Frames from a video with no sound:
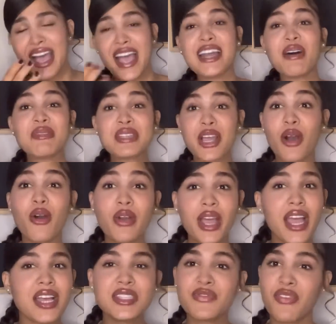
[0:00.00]
And I was like, okay,
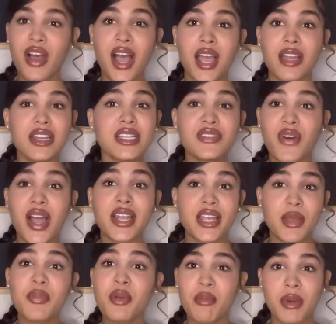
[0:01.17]
it's fine. It's fine.
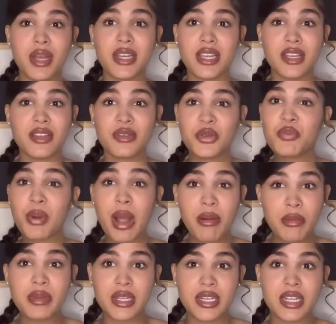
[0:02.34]
Keep your money. You
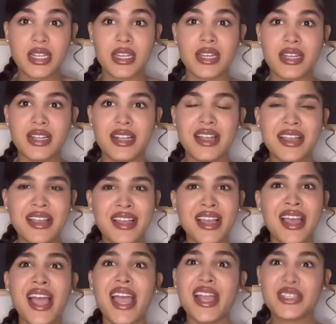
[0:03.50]
probably need it.
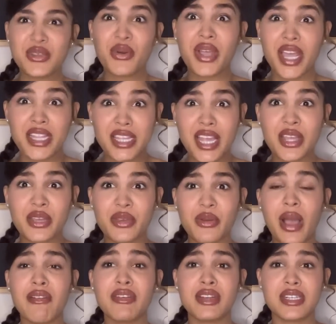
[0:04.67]
It's okay. Thank you.
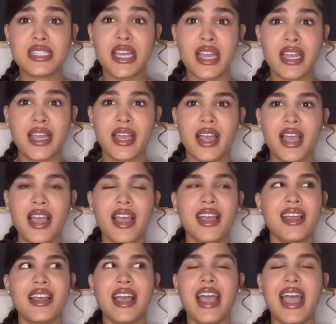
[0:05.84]
Have a good day.
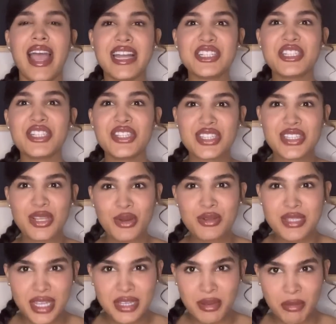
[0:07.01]
And she still
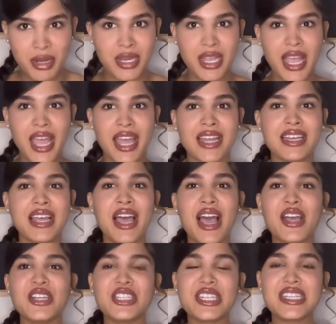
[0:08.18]
sent the money. And
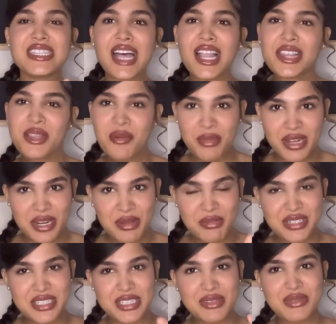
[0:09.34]
she sent the money, but
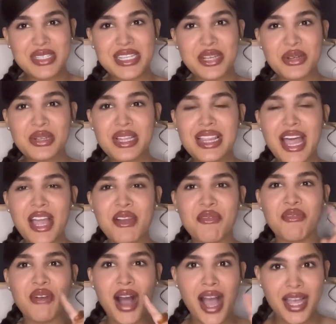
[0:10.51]
she was literally like
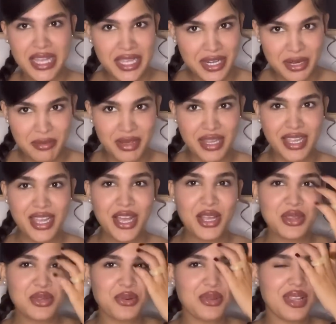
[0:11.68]
violating me
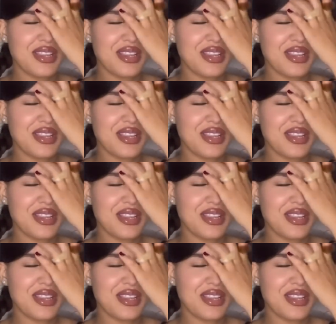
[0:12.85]
through the